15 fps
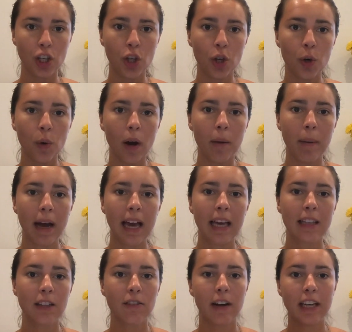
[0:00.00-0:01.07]
you are
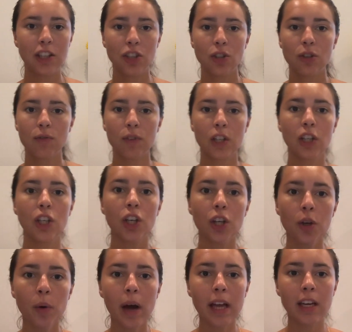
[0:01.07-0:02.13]
buying the right shoes for
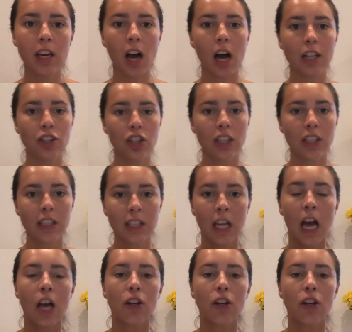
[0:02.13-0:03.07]
you and not just